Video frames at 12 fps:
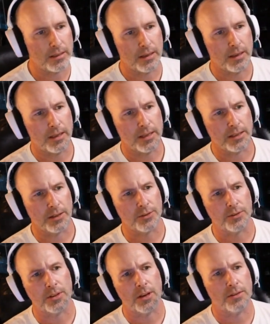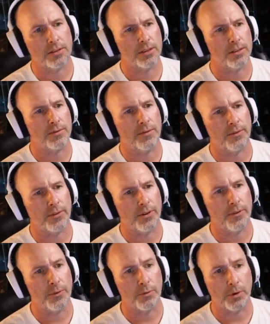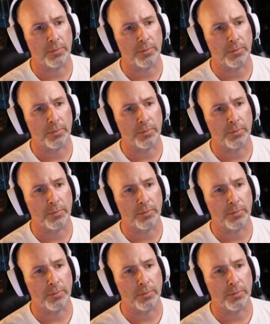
His initial thoughts is for if you want to